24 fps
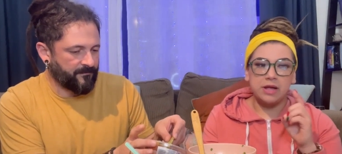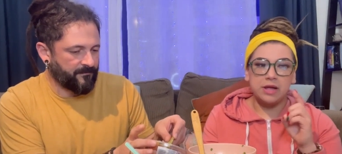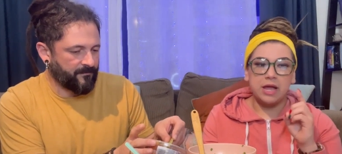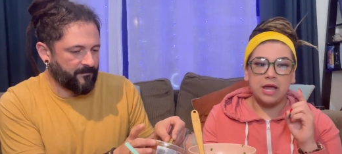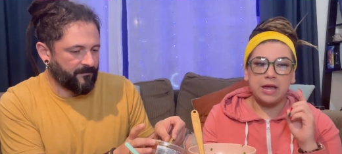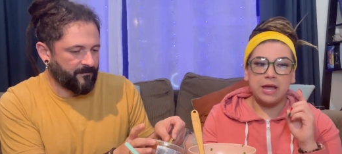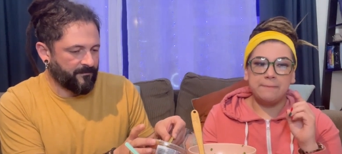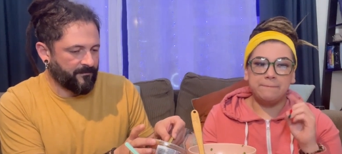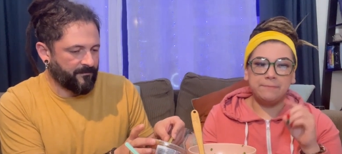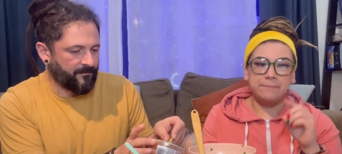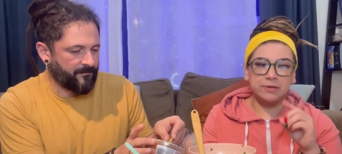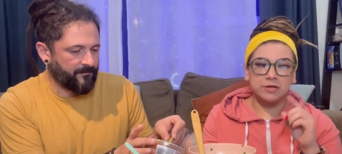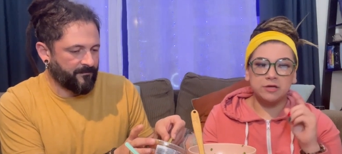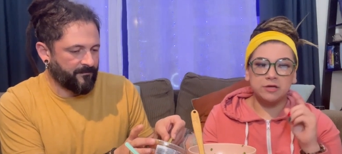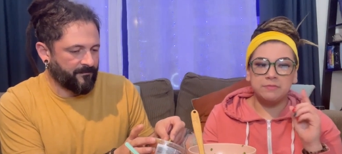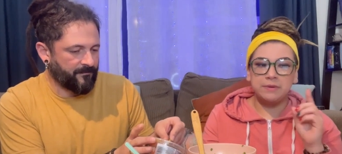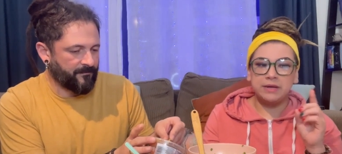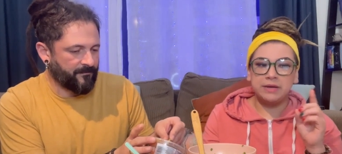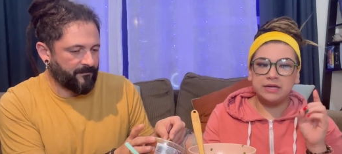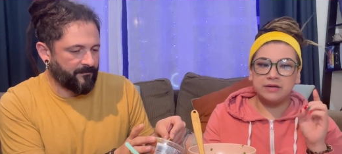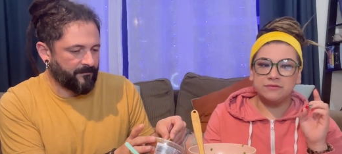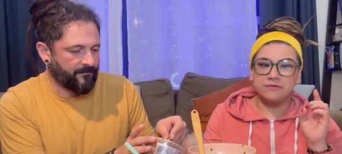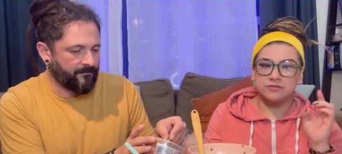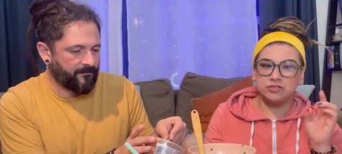Speaker 1: a book
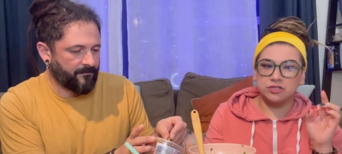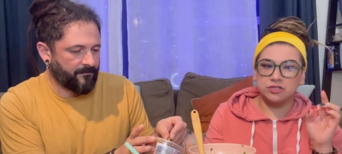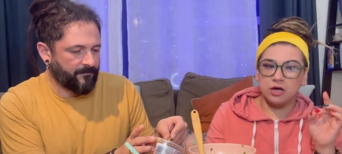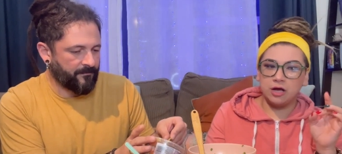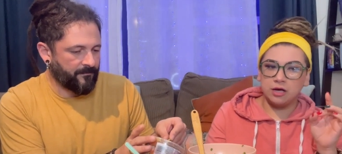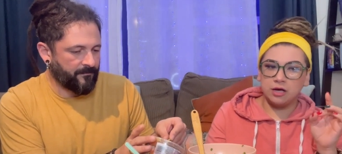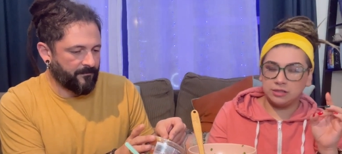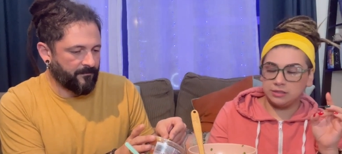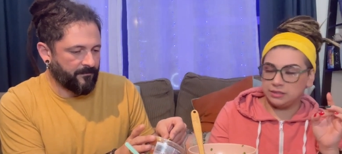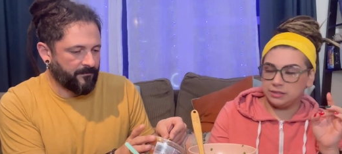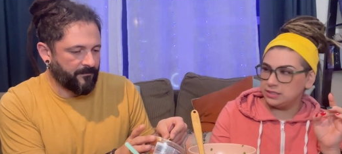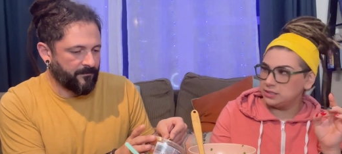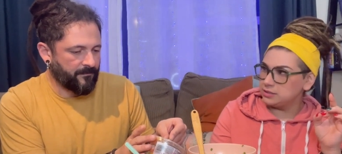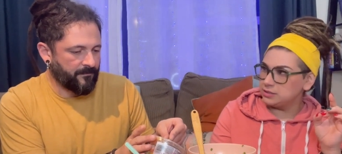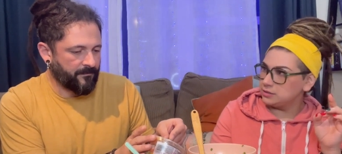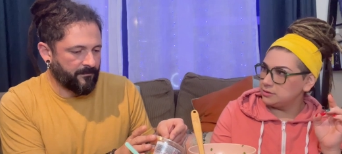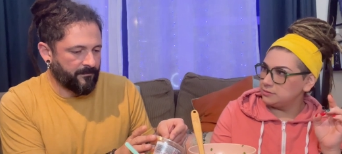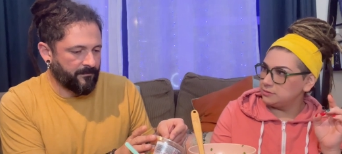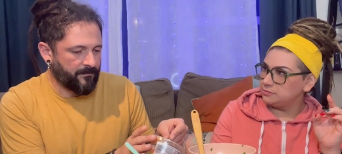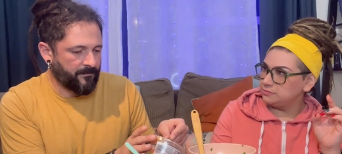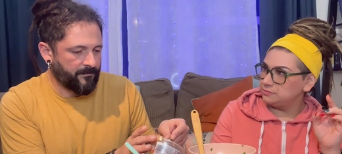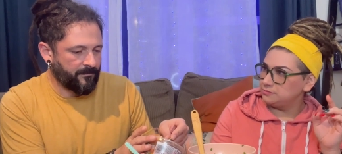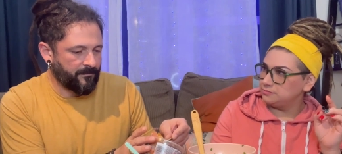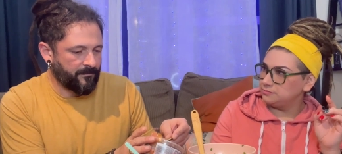made of chocolate
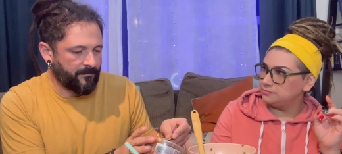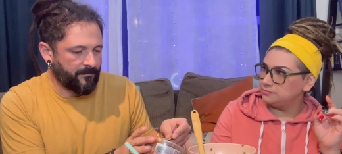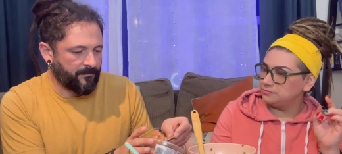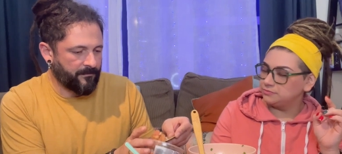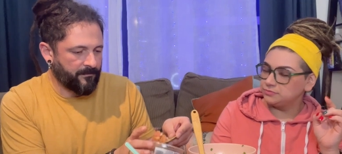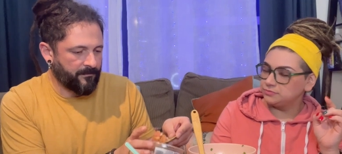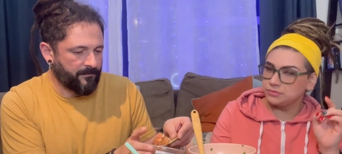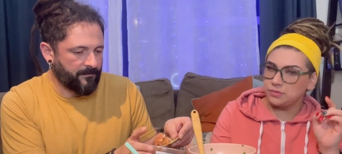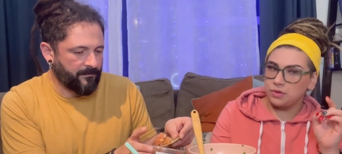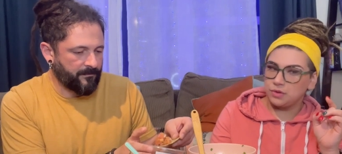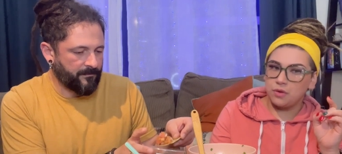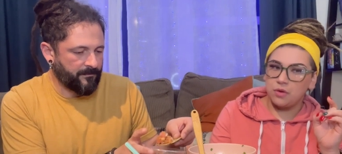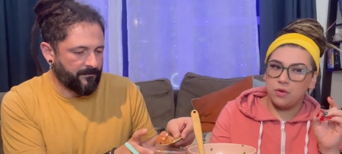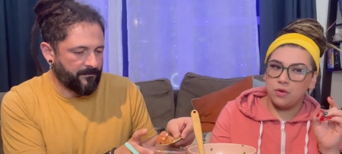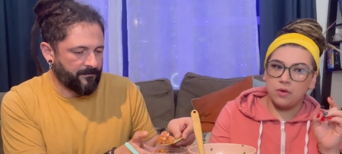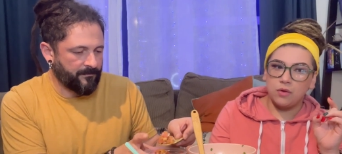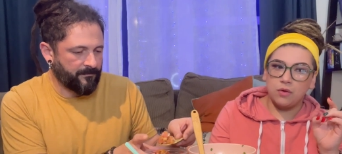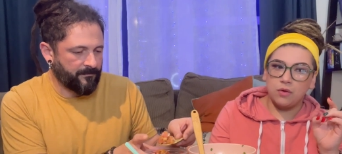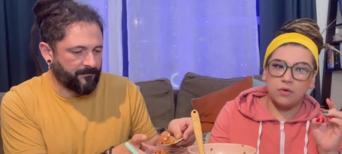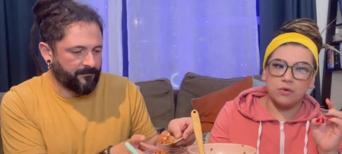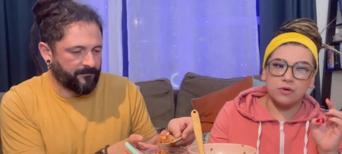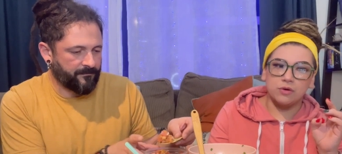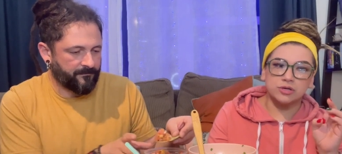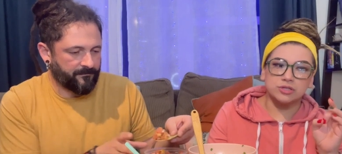
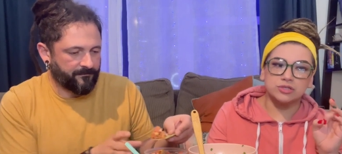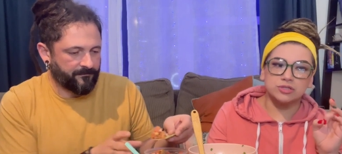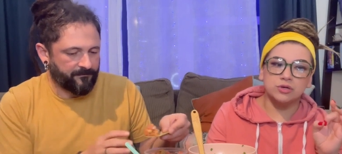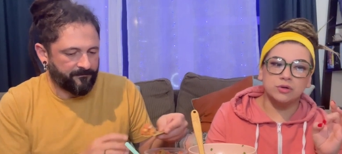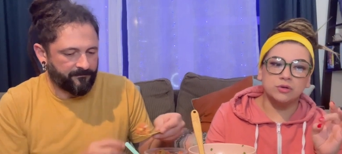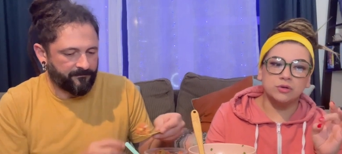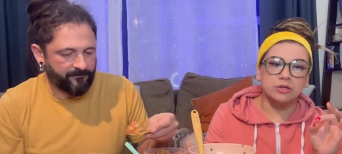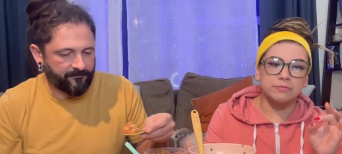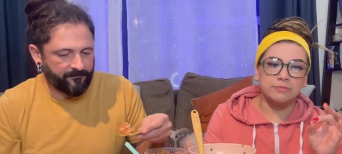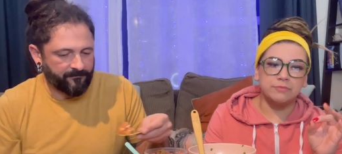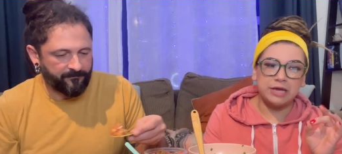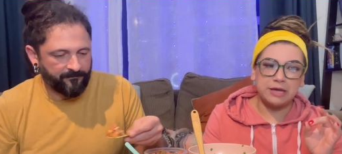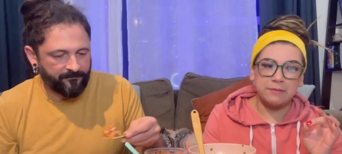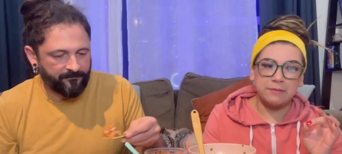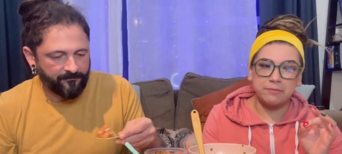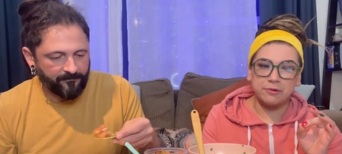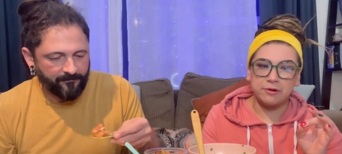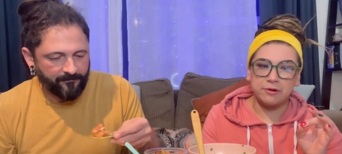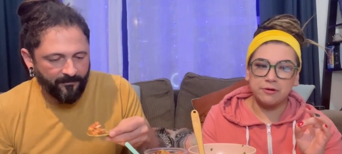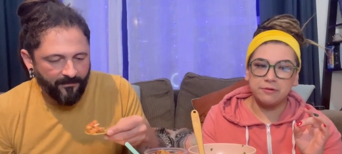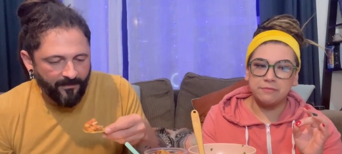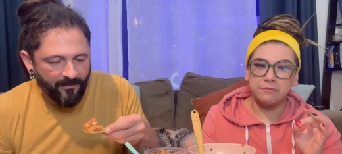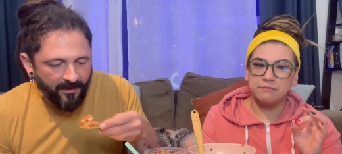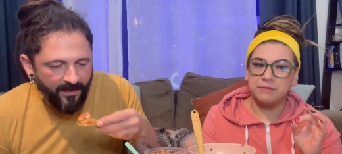or toilet
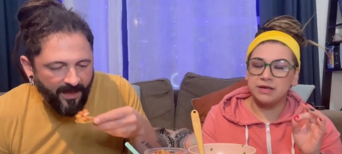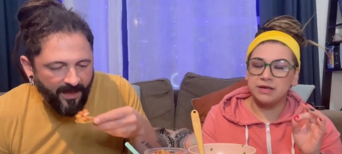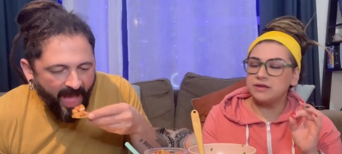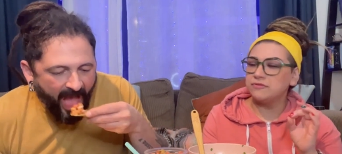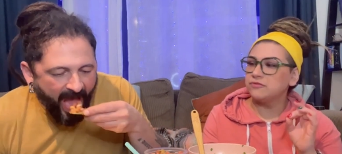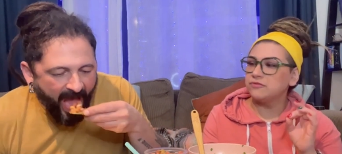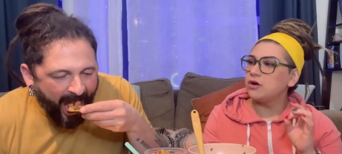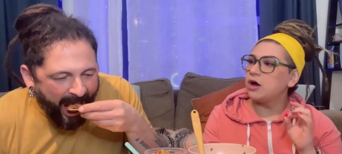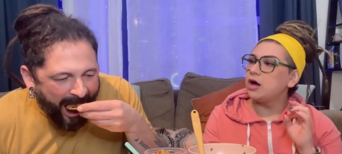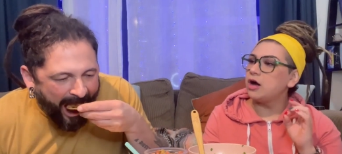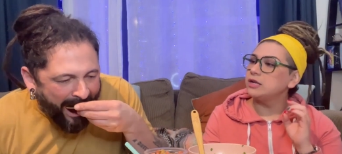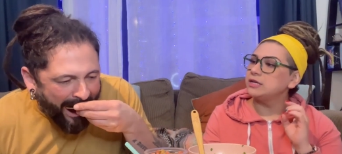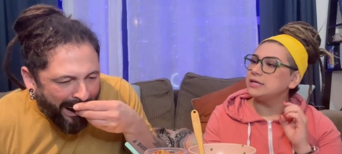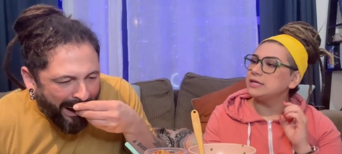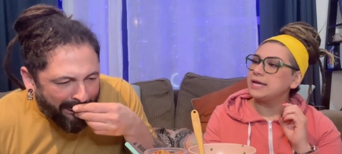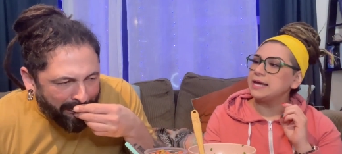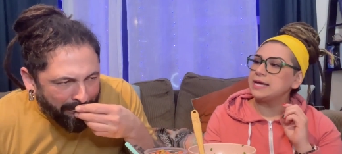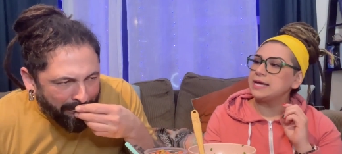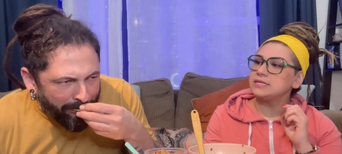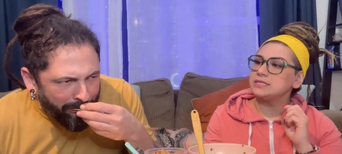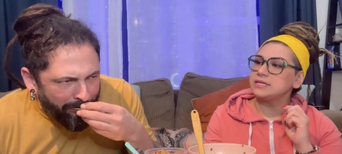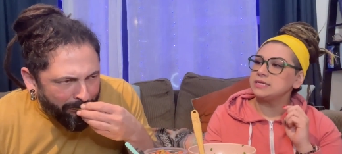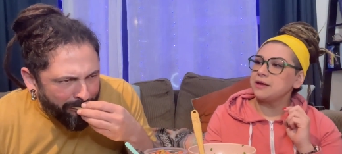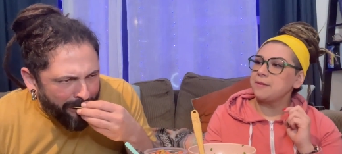paper made of cotton
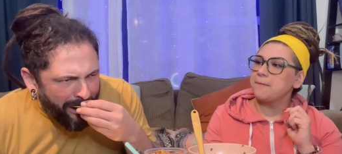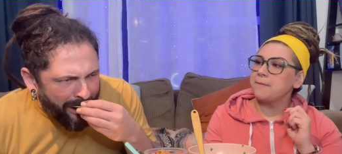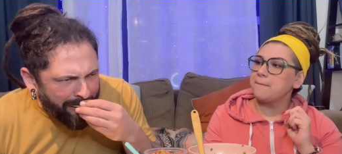candy.